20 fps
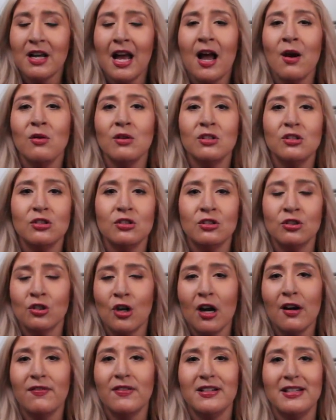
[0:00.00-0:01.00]
I would
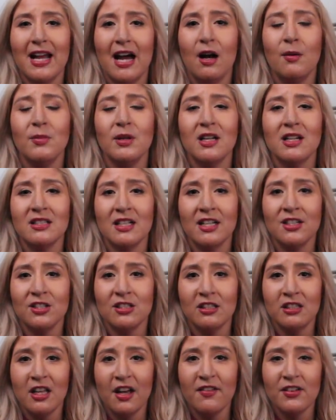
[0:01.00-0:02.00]
scarf it down because I
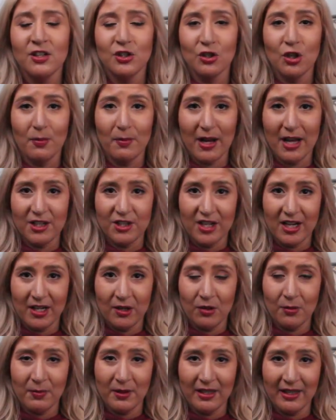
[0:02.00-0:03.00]
just love it so much, and
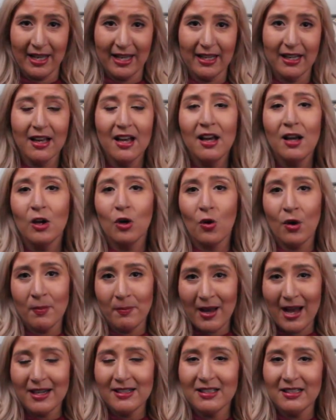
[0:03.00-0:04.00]
it would be like going
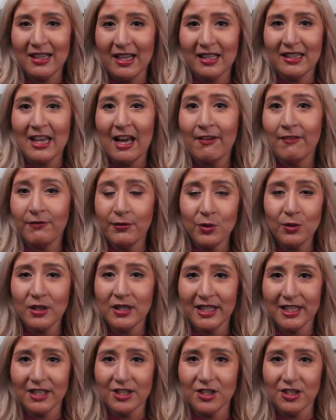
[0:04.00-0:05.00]
back to like that food
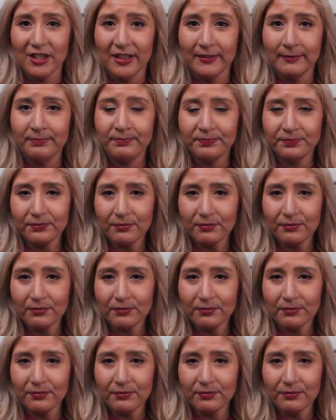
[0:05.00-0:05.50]
addiction.